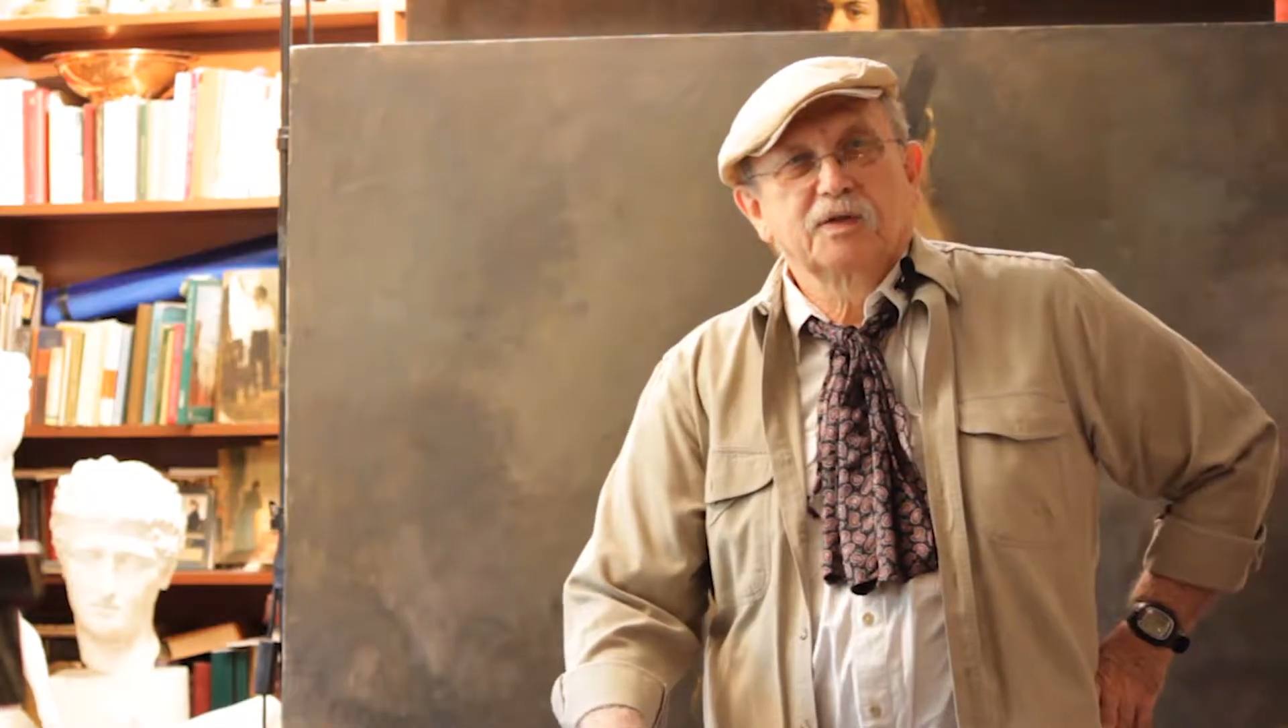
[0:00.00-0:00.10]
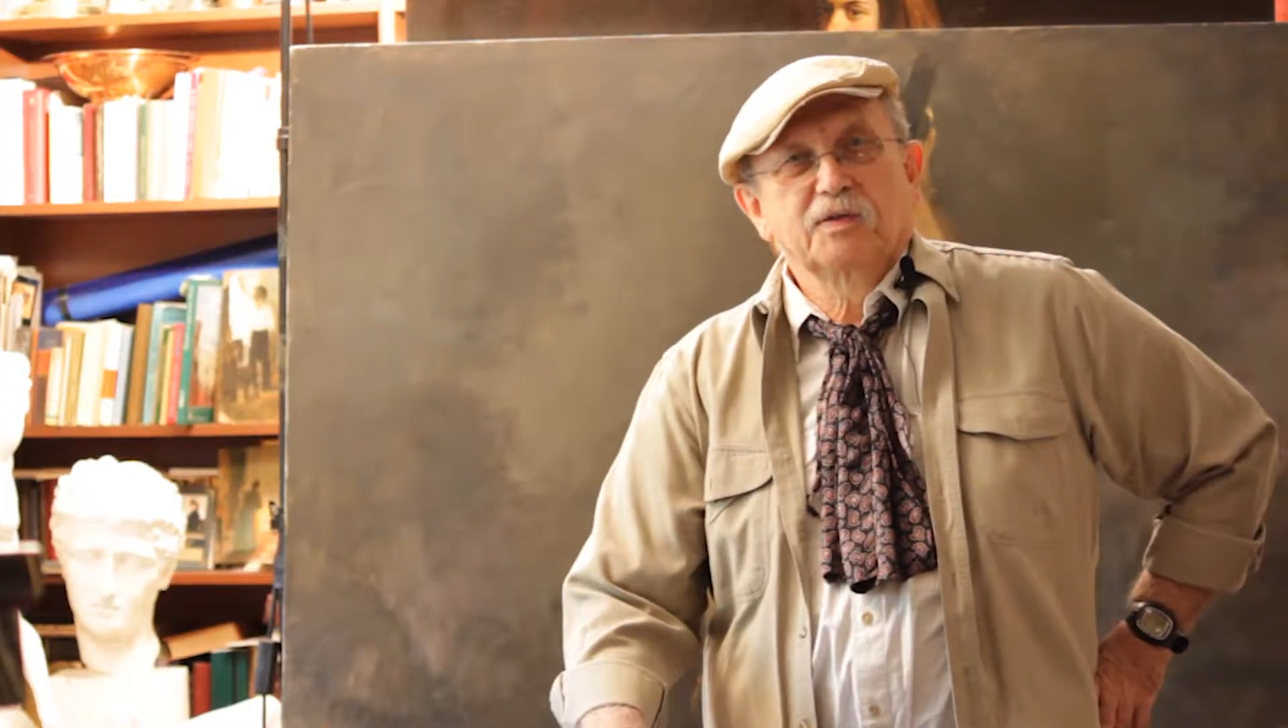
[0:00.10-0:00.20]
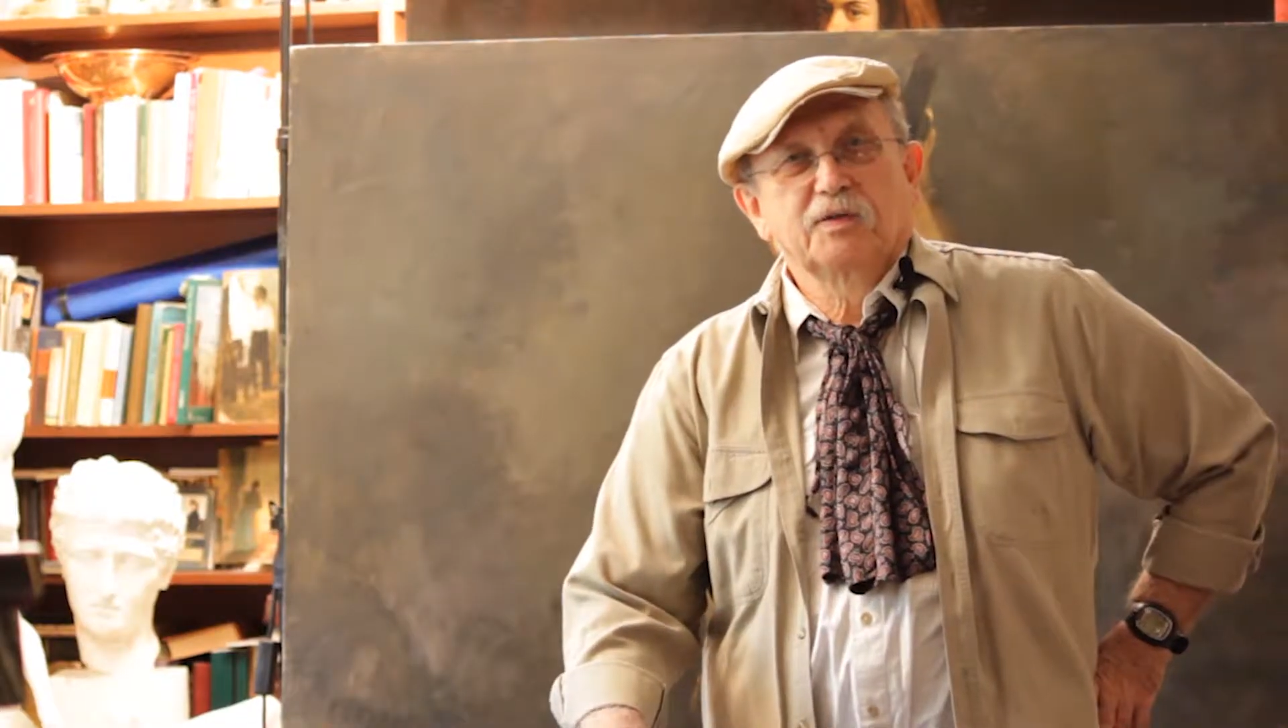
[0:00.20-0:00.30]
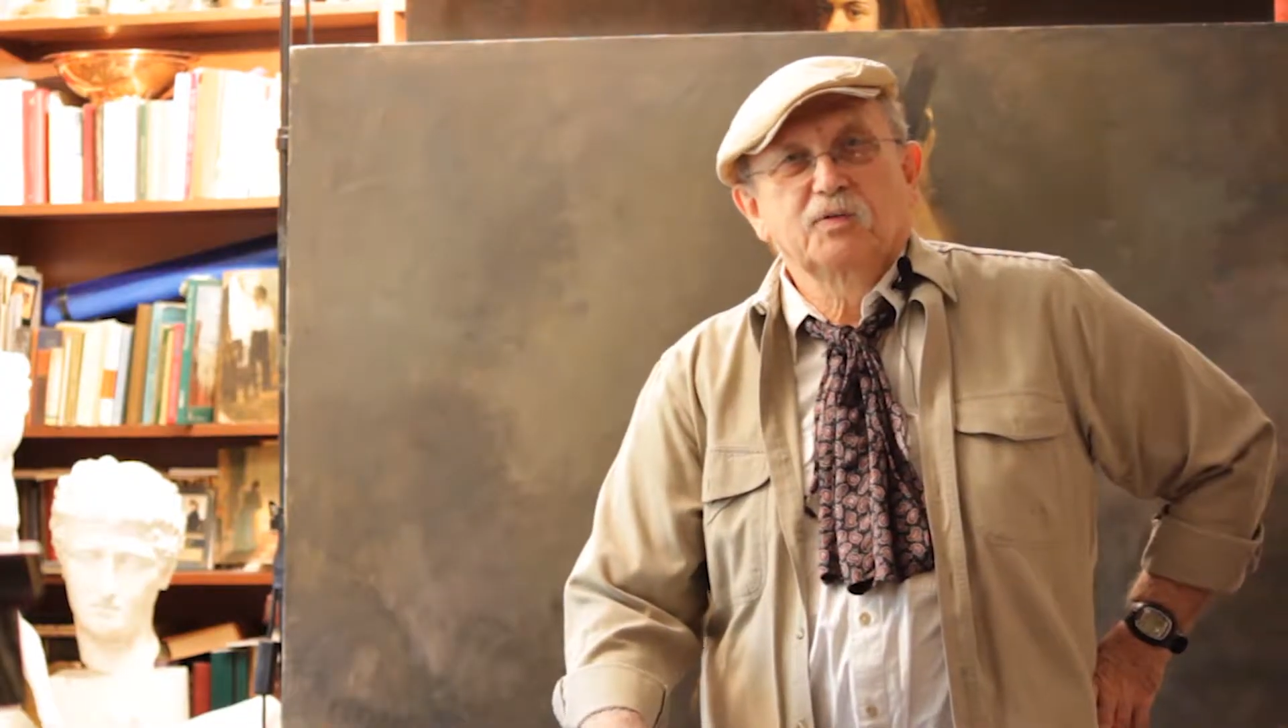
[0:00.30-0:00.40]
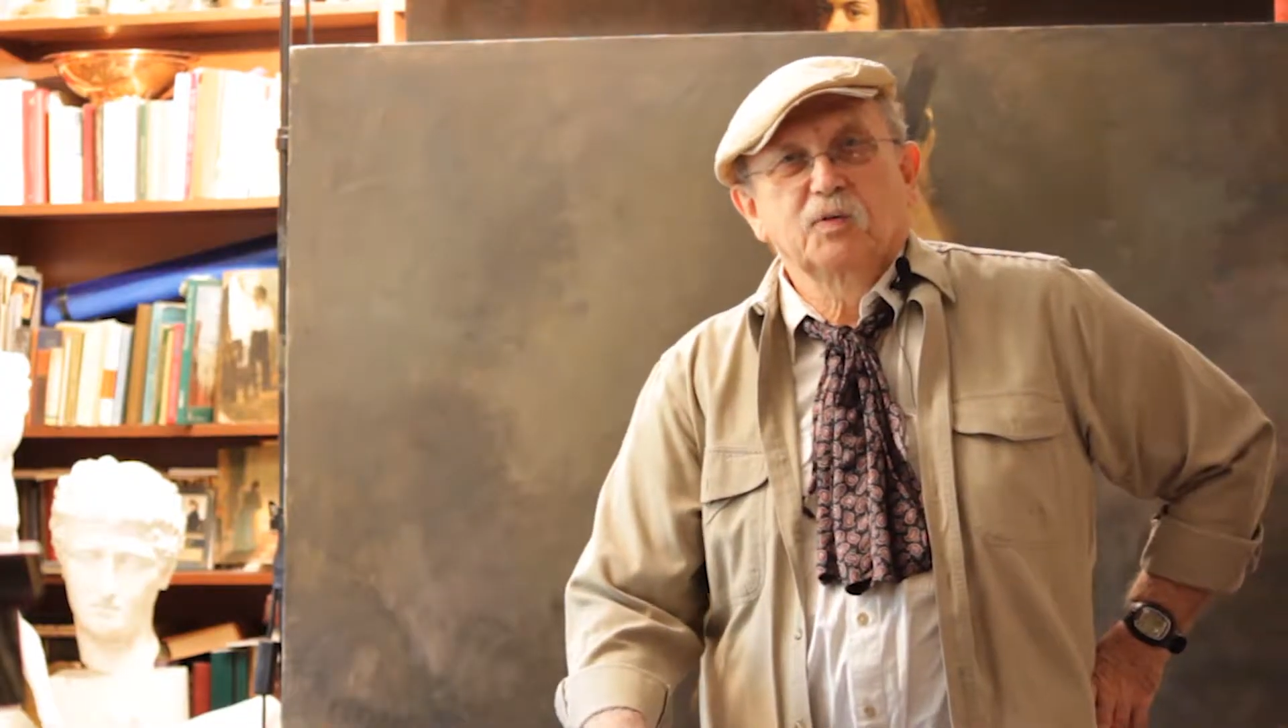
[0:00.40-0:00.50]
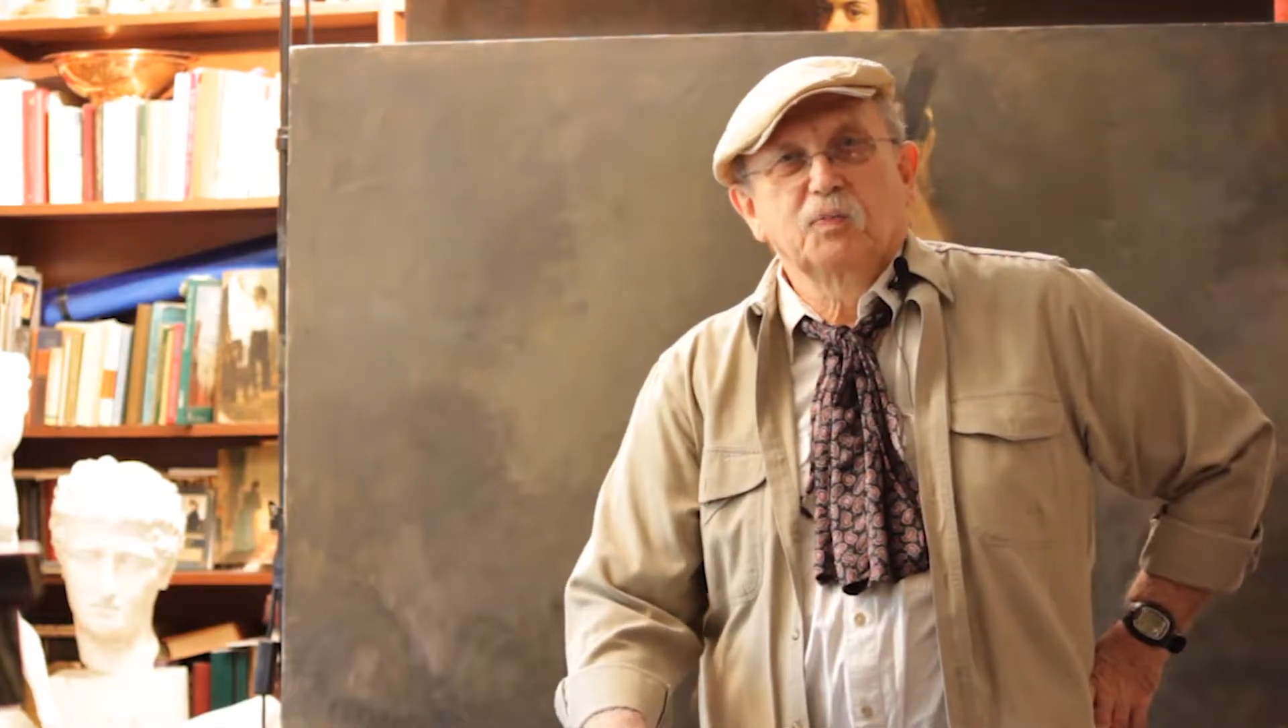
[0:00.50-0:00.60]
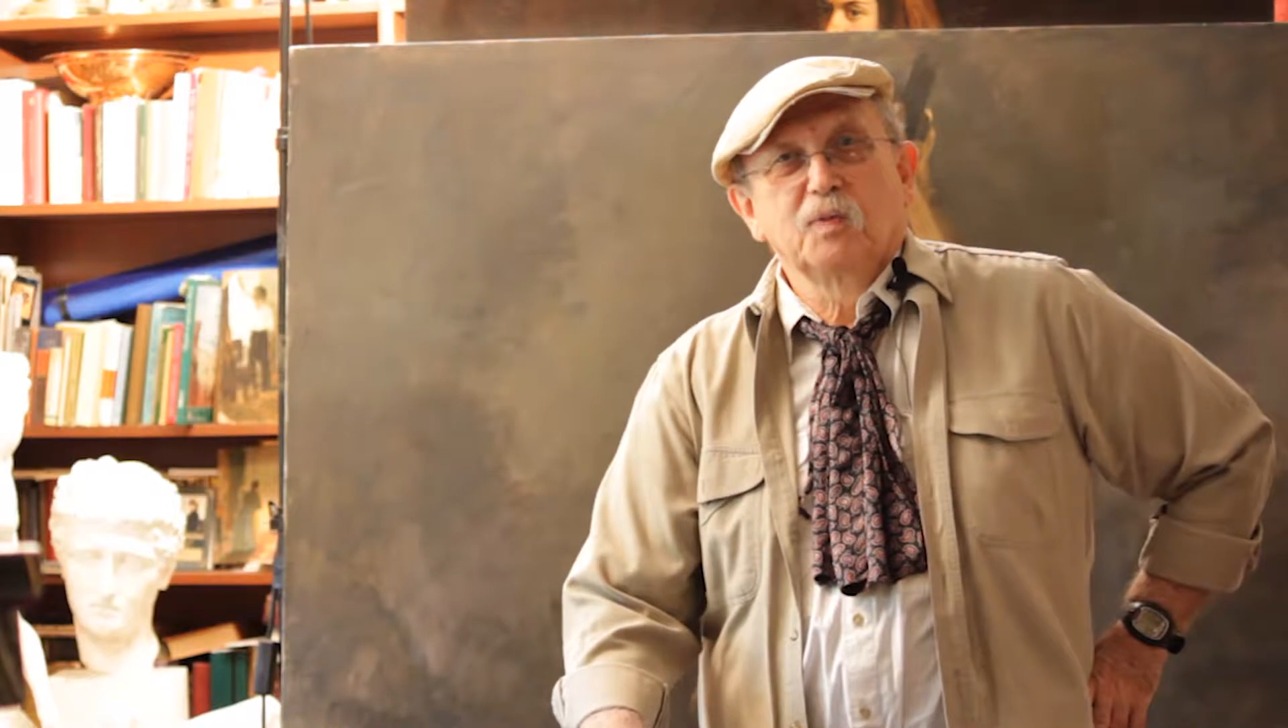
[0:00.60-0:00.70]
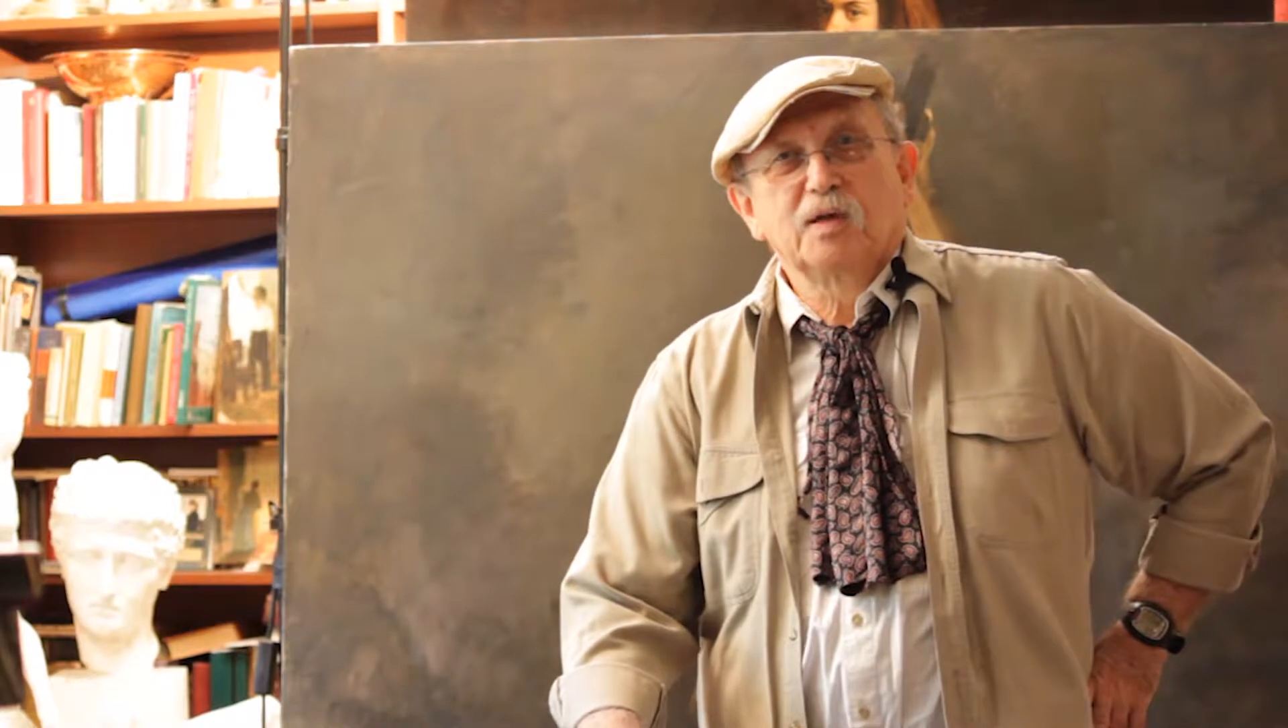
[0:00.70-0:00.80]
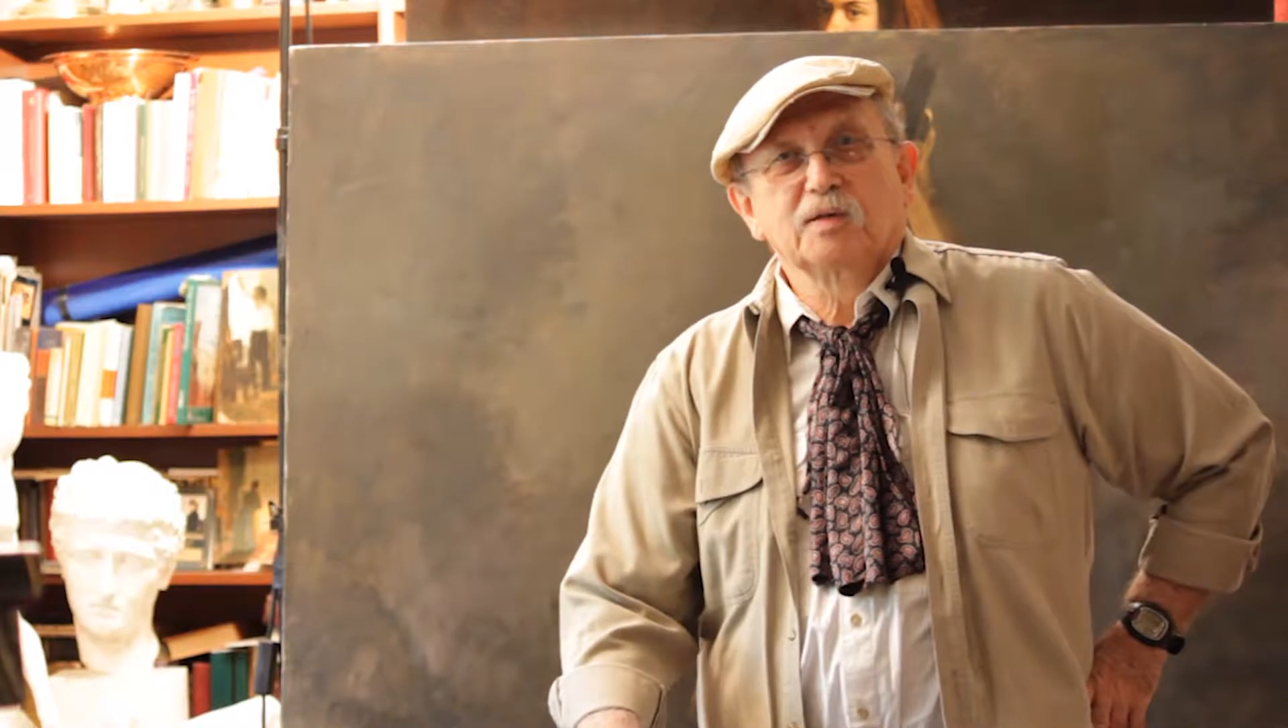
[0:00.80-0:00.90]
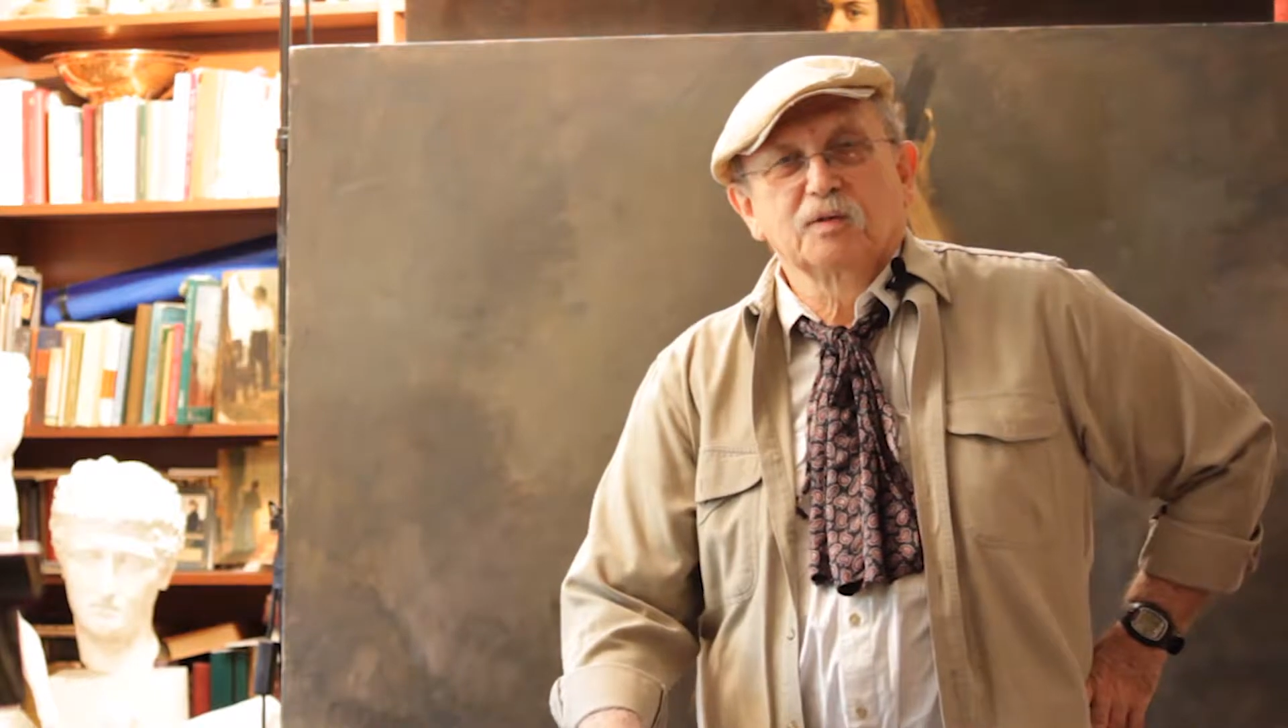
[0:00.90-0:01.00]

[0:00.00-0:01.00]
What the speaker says: ready to